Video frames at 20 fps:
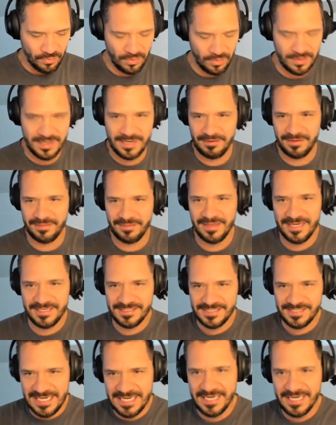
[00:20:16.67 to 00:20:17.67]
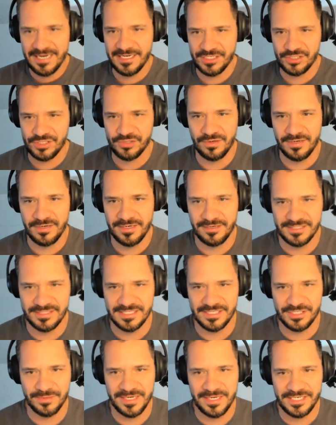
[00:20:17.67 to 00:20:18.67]
ordinary things in an extraordinary
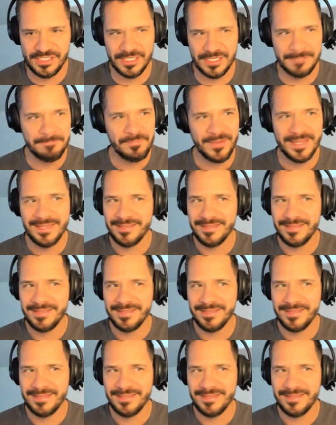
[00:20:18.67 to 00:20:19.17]
situation.